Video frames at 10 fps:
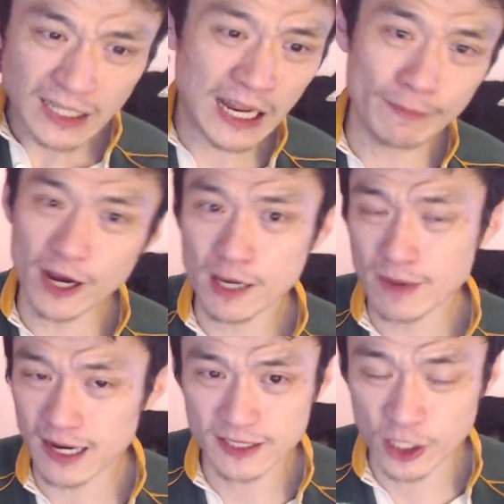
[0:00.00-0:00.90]
Malcolm
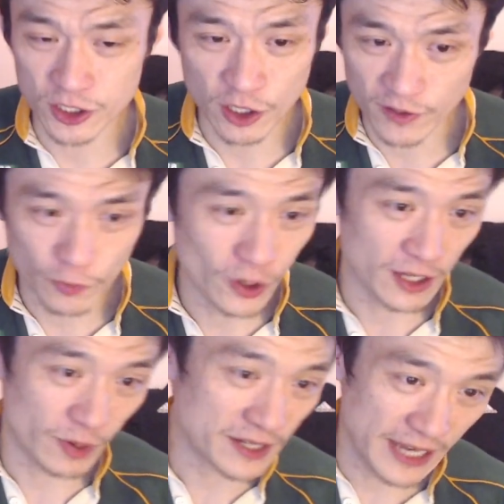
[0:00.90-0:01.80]
Marx turns over the ball at the
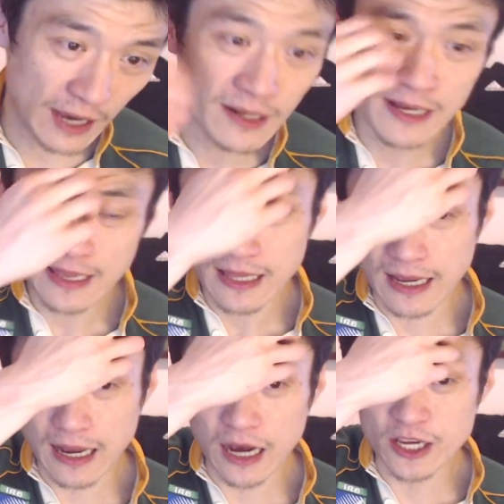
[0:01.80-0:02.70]
breakdown.
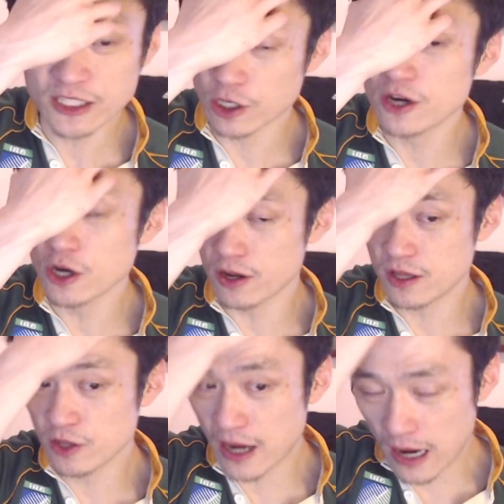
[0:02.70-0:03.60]

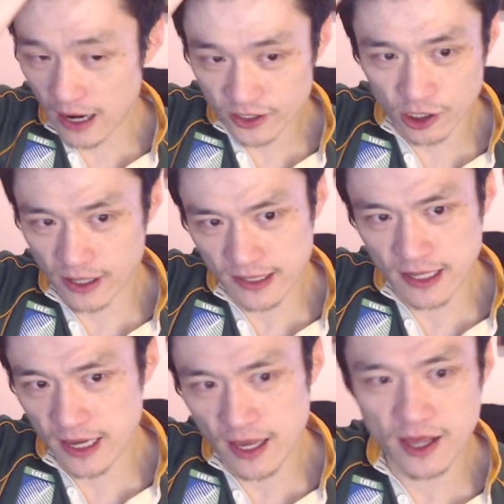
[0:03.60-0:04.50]

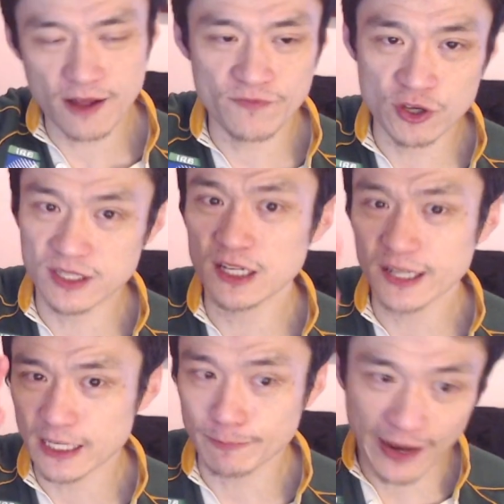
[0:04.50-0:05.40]
The New Zealand
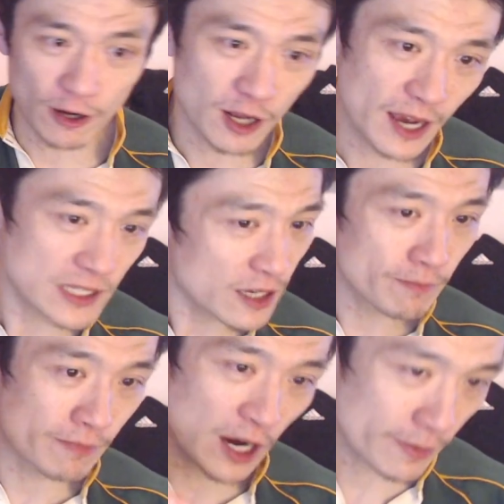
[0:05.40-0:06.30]
gets penalized.
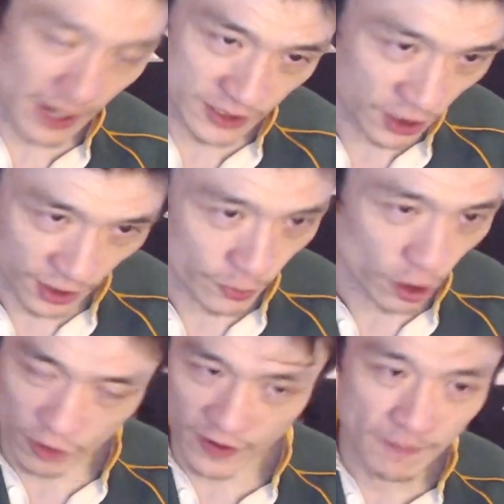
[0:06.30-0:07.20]
Malcolm Marx turns the ball
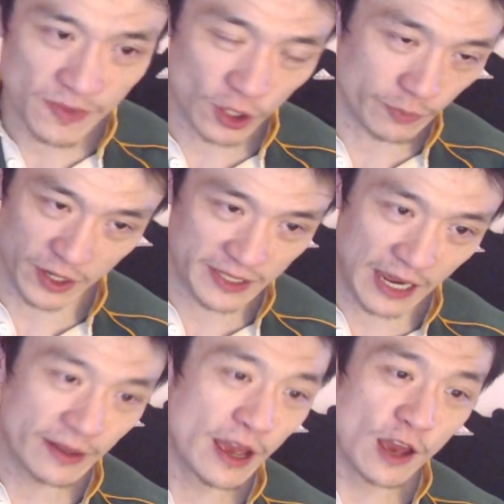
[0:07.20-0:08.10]
over at the
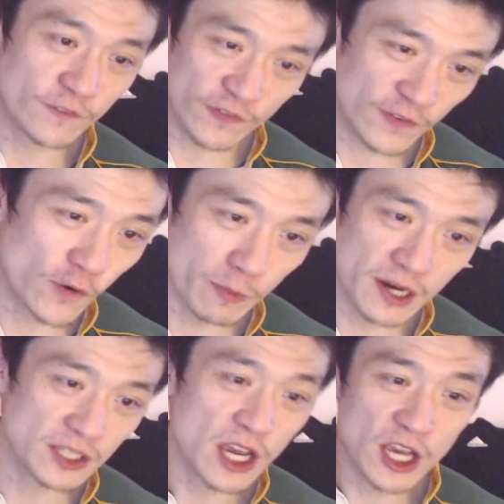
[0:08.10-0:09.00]
breakdown. 54
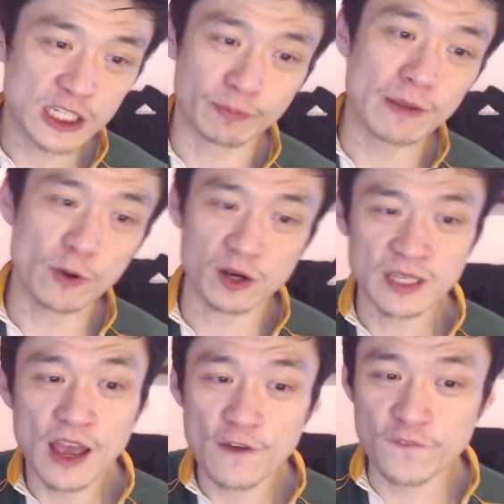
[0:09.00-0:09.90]
minutes. Springboks,
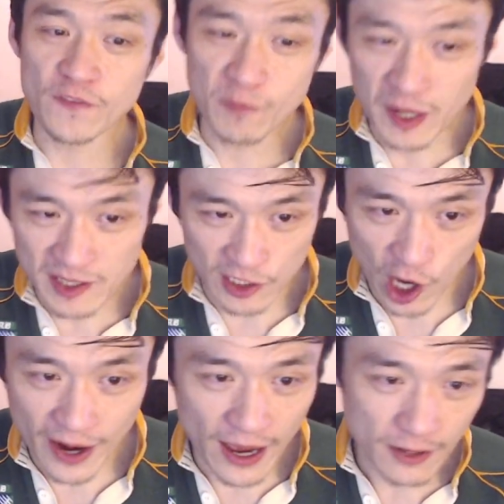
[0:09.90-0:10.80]
50 meters
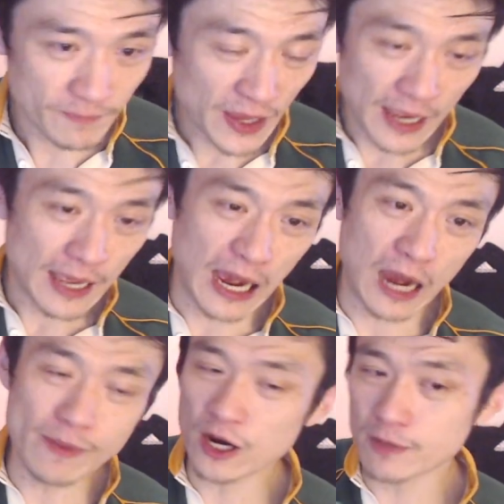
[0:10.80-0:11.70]
line out.
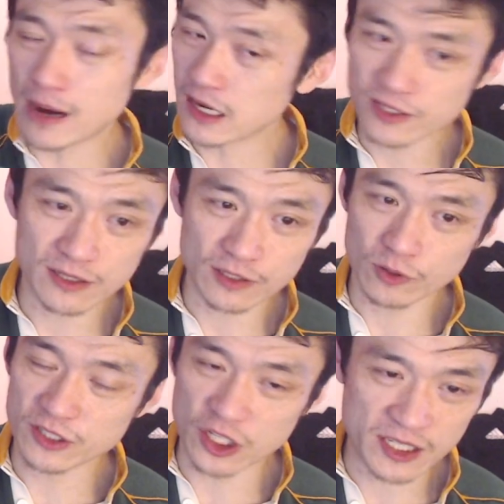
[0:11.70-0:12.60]
Malcolm Marx
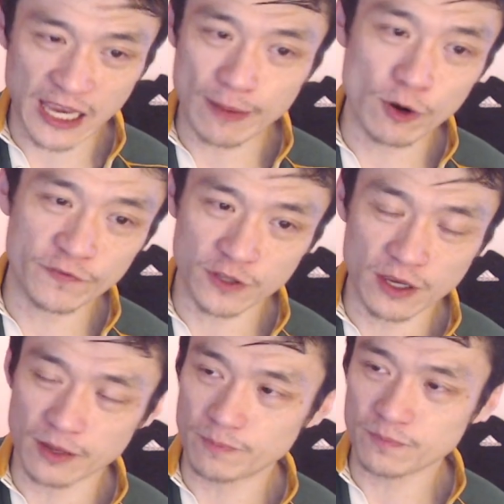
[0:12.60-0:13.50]
just
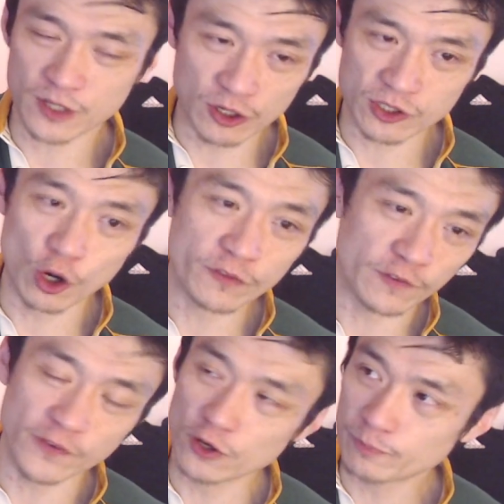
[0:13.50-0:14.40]
goes off the
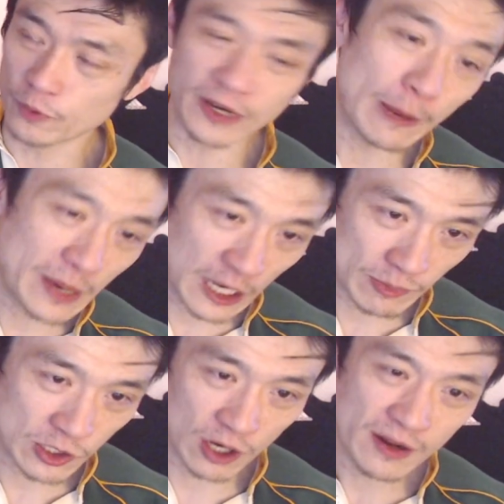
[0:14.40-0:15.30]
field. Bunabi
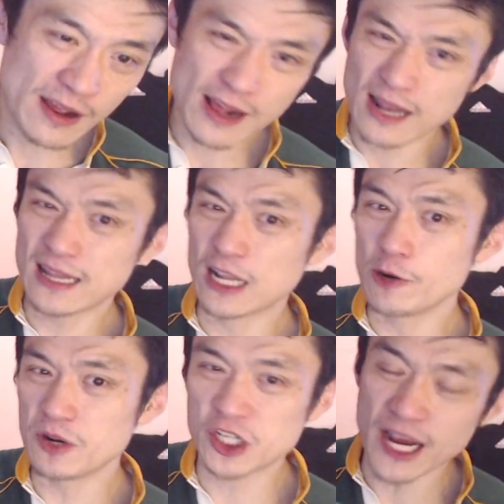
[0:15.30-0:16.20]
comes on. A little
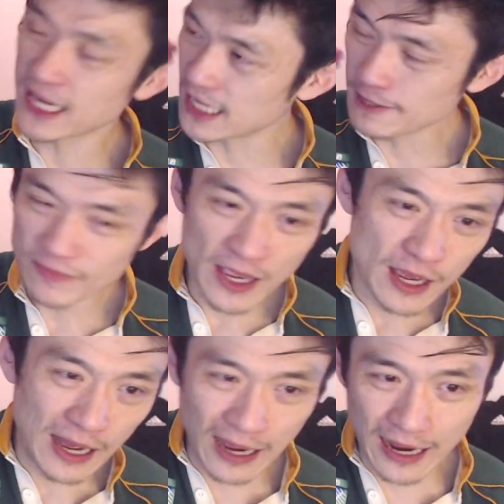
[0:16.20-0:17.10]
bit shaky.
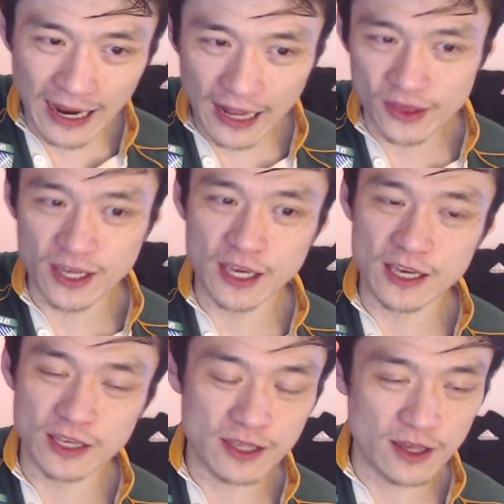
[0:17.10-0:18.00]

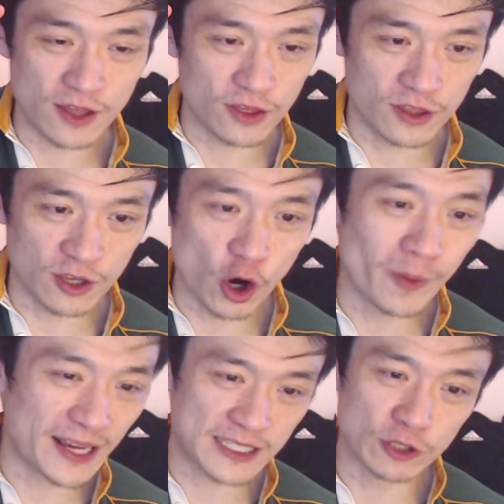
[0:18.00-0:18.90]
The All
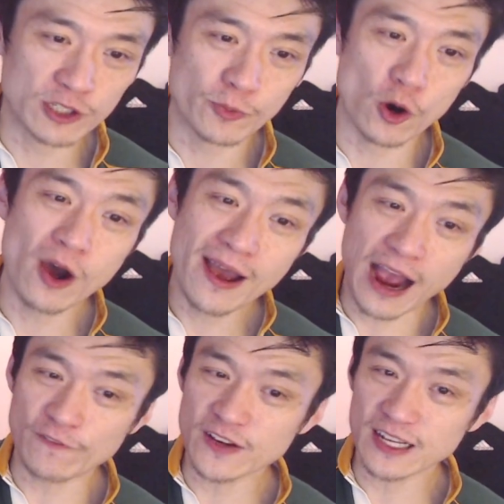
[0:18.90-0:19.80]
Blacks steals the ball.
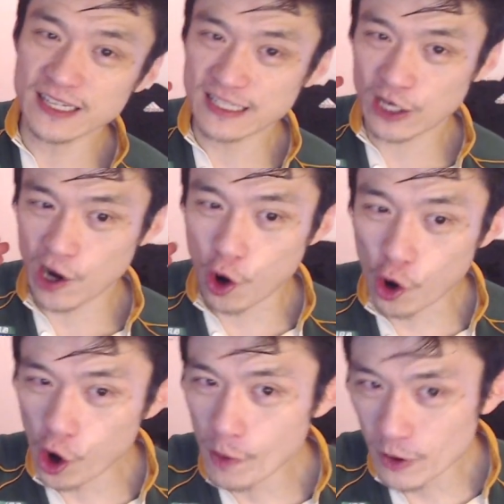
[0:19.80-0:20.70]
Havili
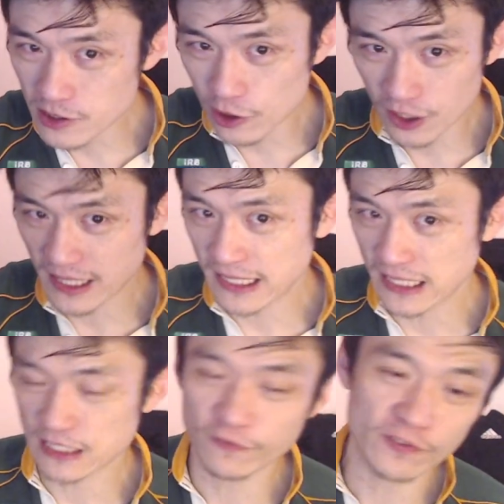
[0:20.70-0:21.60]
almost looked like he
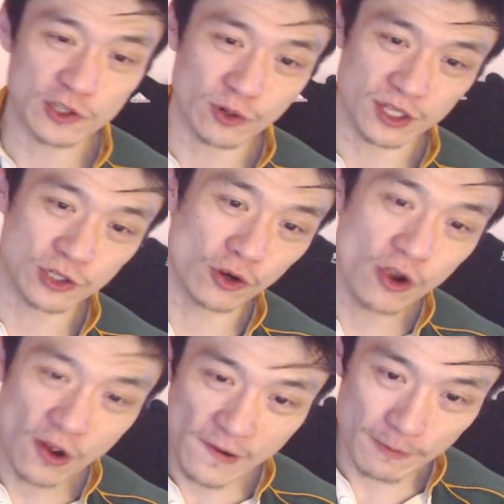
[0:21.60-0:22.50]
kicks the 50-22,
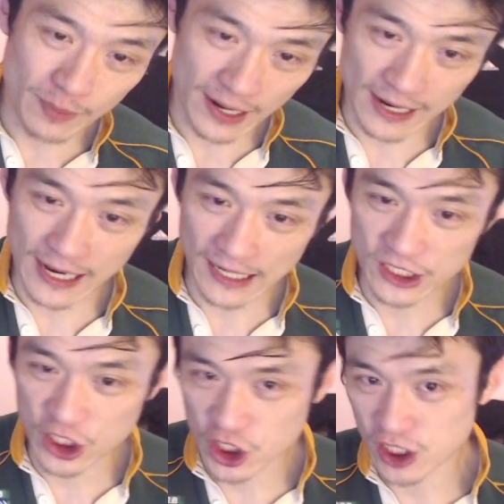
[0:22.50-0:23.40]
but
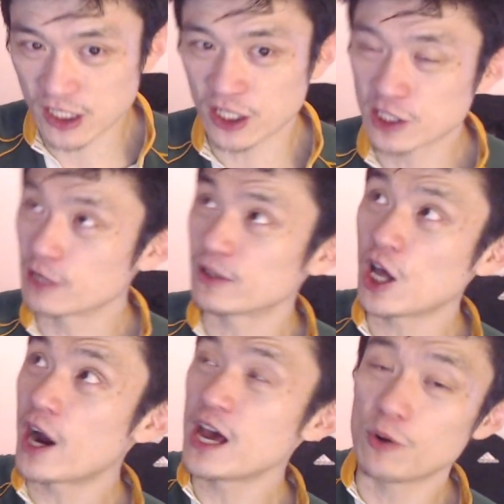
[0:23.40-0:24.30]
because the
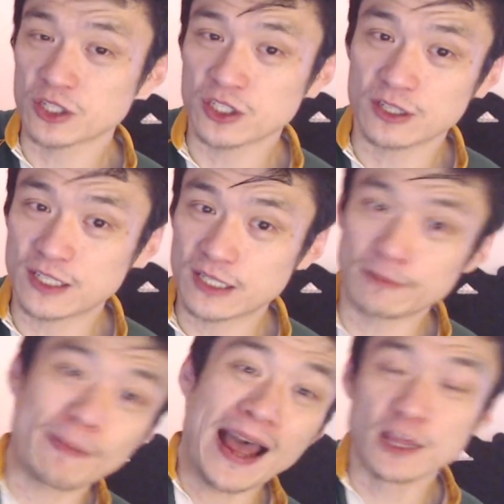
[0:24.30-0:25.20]
line out was
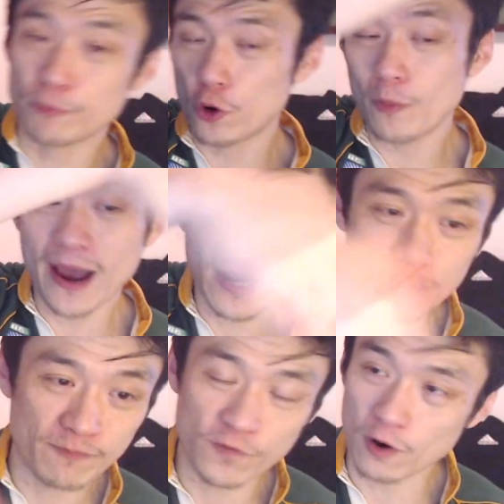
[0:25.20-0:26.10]
pad the ball
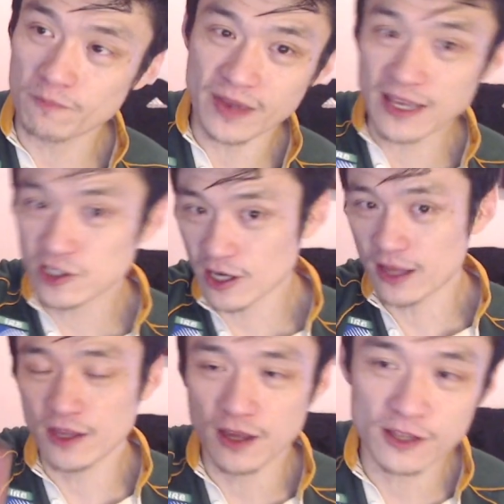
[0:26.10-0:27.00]
back from inside
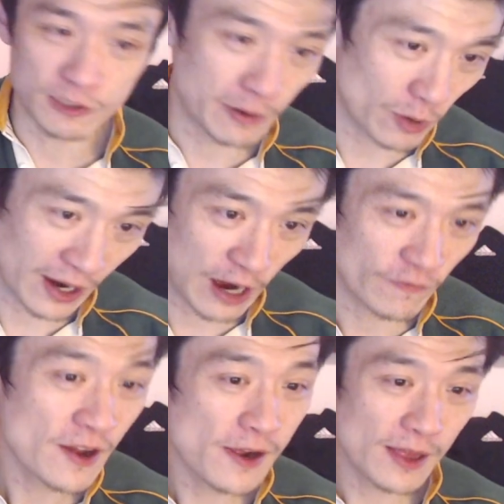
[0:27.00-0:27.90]
the Springbok half,
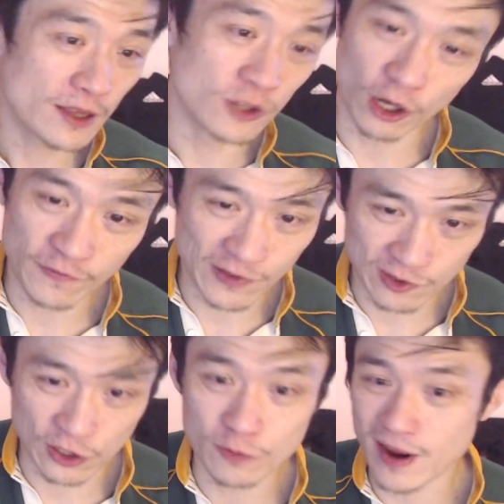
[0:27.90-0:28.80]
not a
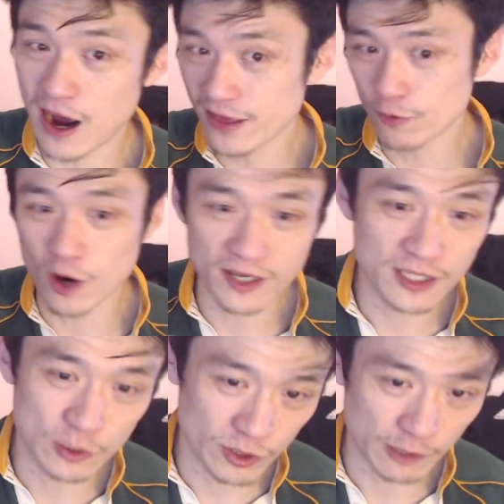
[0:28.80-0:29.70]
50-22, but otherwise
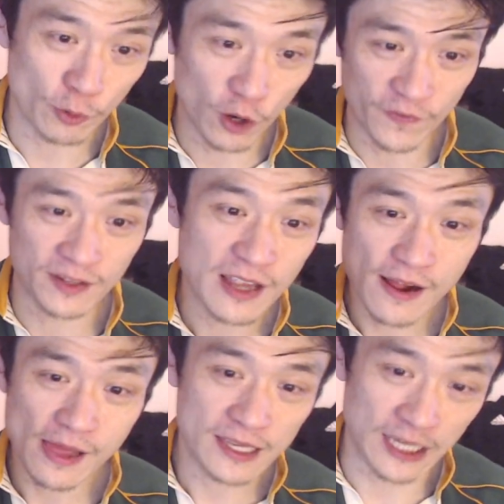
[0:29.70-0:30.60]
this was a perfect
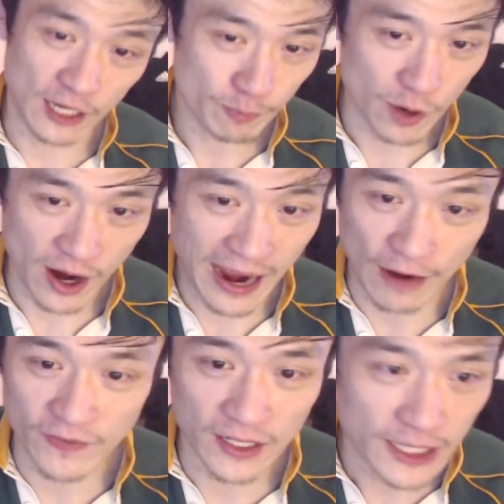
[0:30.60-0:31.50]
kick by
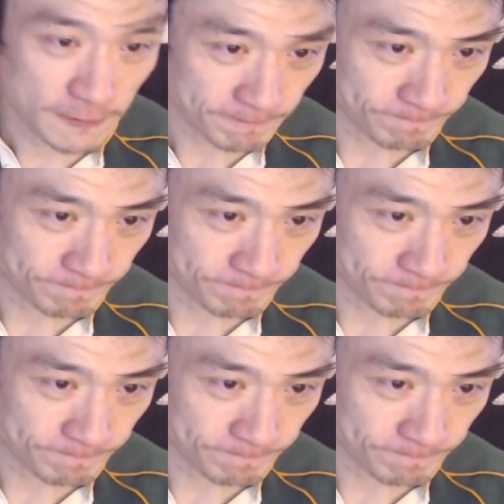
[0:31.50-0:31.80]
Havili.